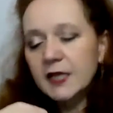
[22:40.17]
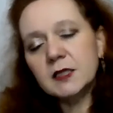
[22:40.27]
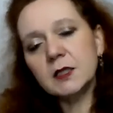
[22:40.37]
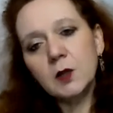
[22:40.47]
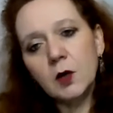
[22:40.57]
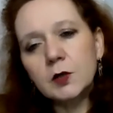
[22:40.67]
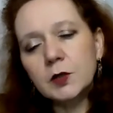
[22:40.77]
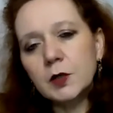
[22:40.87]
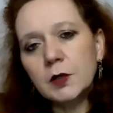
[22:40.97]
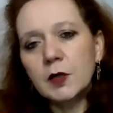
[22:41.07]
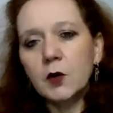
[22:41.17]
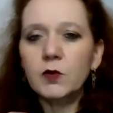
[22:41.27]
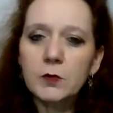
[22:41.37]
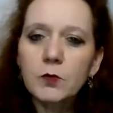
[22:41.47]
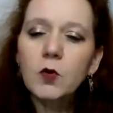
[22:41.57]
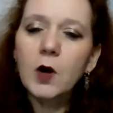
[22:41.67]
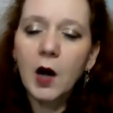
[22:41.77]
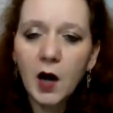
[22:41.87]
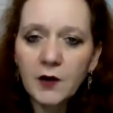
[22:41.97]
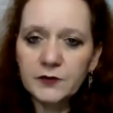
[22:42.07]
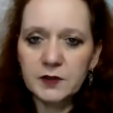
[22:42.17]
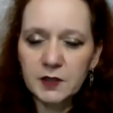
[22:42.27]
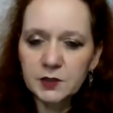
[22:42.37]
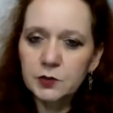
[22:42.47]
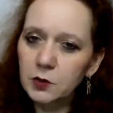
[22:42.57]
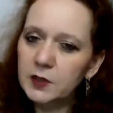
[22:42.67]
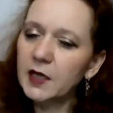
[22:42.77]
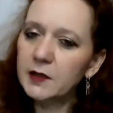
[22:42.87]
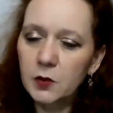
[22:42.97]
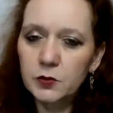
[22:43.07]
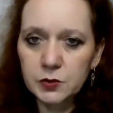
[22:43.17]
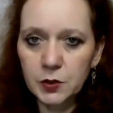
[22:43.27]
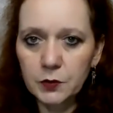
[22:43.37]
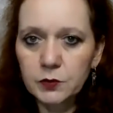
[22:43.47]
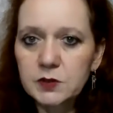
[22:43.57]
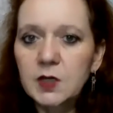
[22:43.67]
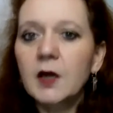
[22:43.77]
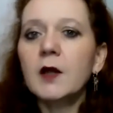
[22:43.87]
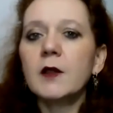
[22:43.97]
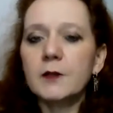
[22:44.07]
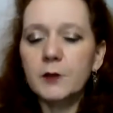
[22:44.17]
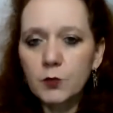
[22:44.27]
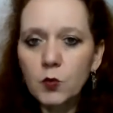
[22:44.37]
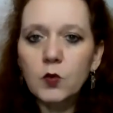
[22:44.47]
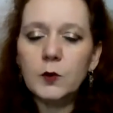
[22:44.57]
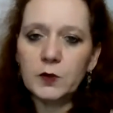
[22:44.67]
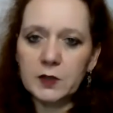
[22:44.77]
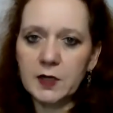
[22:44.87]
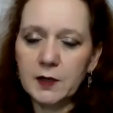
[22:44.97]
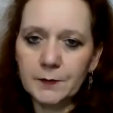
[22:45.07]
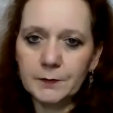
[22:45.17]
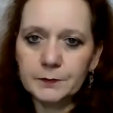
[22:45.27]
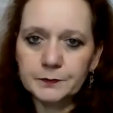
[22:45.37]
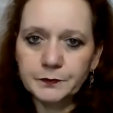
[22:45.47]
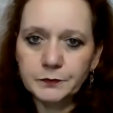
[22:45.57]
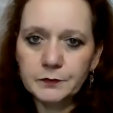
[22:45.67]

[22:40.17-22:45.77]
And the longer or the more often that you look at those notes, the more will come.